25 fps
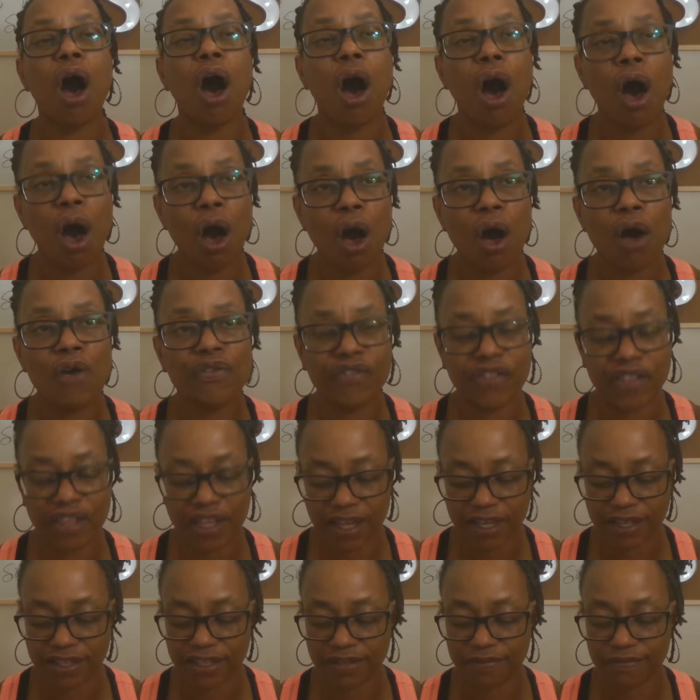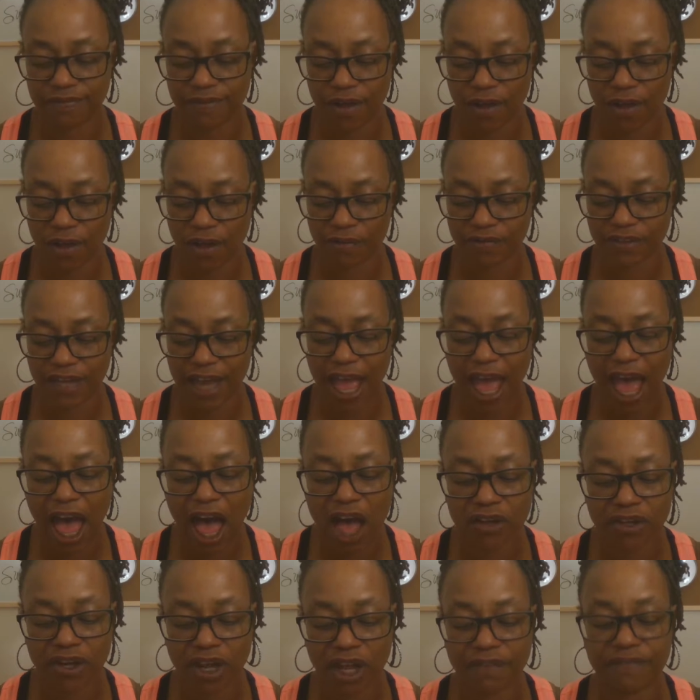all things evolve
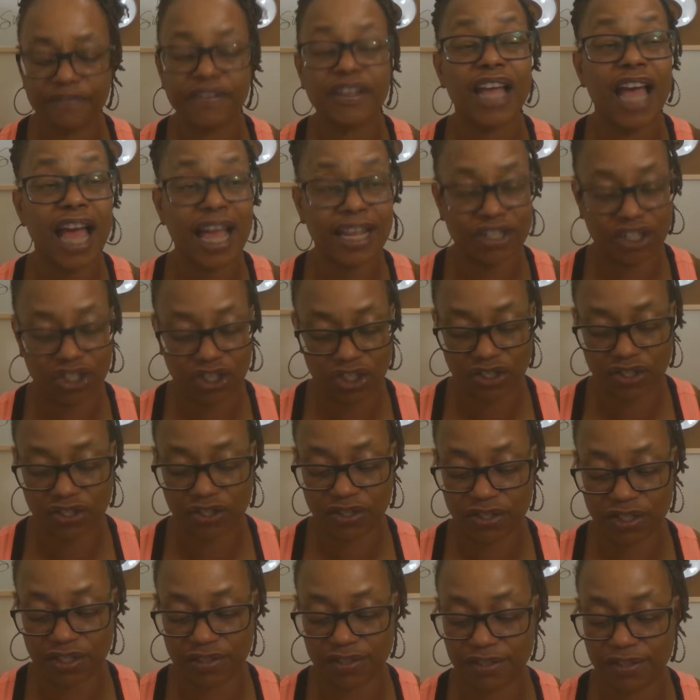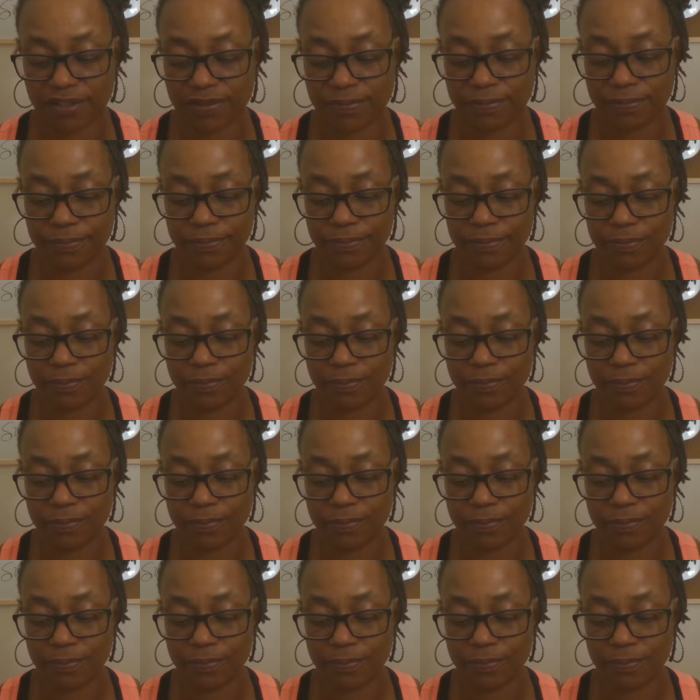out of consciousness.